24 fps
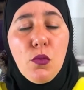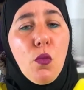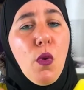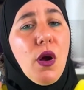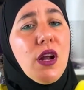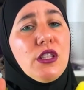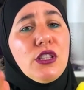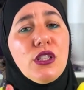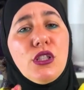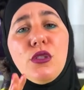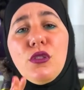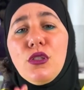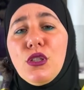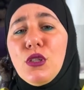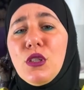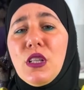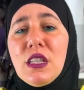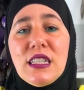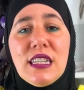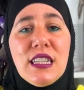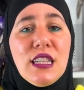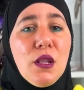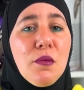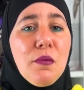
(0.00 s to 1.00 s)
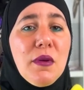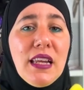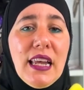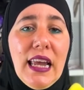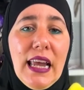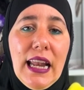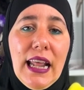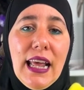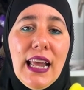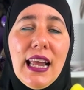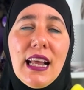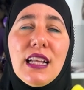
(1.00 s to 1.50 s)
Once you do this in the
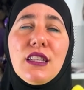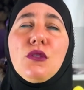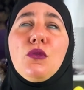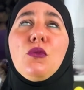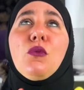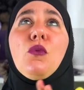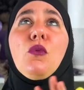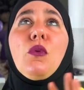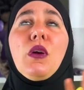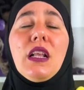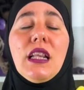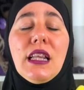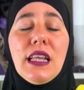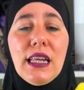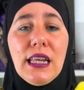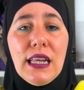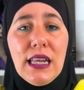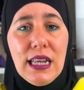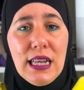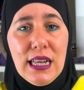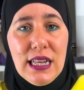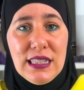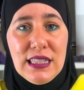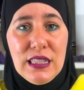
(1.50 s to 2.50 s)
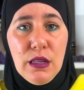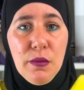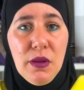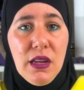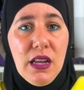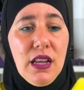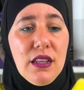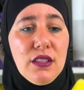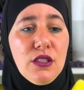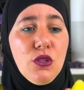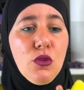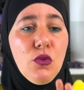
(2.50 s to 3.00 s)
beginning, it's really easy
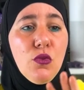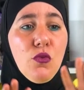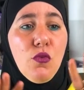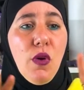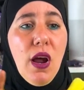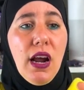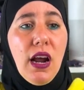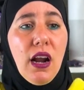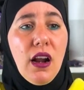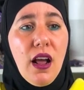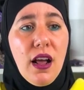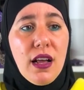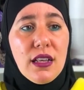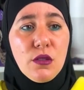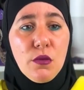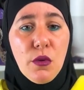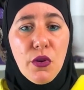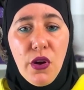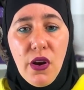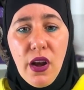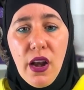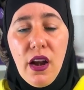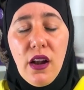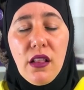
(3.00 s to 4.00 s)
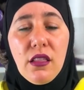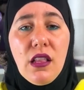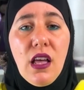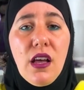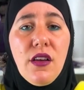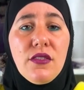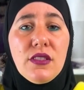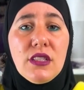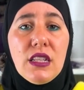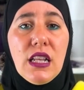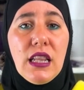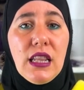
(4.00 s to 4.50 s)
because you recognize what your hair
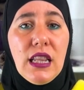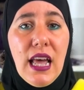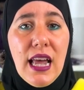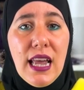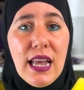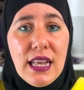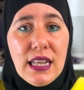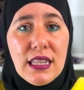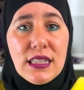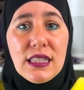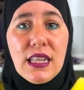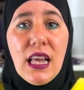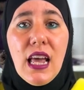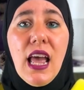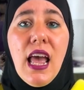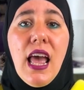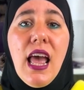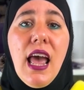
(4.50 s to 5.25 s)
loves and likes,